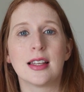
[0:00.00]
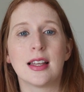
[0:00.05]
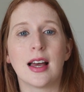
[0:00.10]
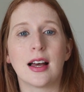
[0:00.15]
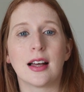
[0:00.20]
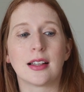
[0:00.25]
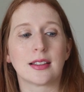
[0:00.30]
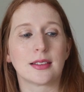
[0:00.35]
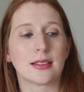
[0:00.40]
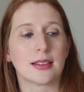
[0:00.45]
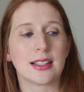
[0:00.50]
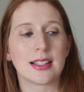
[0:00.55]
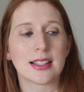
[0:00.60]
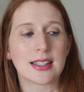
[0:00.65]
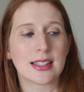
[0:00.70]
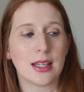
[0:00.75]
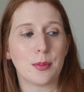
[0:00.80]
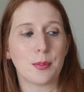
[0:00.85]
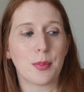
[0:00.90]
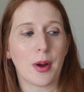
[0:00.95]
a
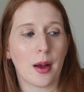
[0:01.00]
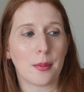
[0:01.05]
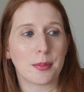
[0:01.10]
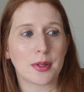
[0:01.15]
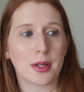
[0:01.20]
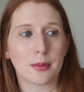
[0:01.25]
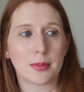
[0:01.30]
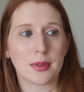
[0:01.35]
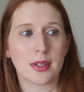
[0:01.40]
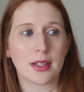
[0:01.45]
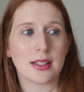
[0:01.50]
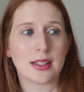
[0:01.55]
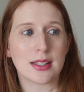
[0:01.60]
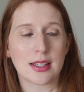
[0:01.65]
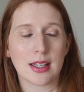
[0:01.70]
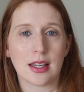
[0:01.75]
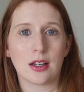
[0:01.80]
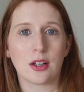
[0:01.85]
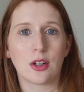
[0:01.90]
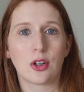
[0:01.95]
listing popped up that
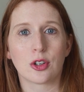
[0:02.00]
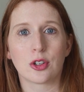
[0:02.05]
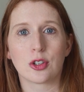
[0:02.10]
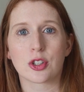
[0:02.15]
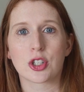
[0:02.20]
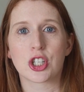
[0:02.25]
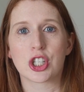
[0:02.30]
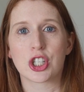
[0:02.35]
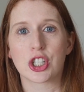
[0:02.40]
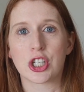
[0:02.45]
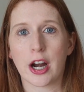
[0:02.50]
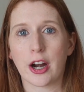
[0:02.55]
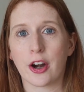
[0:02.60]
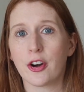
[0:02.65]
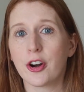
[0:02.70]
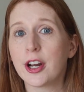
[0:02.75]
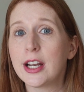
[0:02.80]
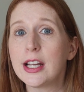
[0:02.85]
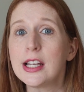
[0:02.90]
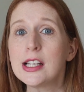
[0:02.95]
said girl
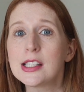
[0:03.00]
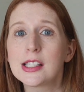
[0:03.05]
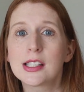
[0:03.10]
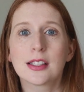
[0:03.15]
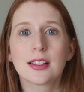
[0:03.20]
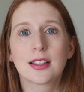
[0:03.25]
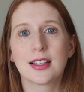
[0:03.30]
sharies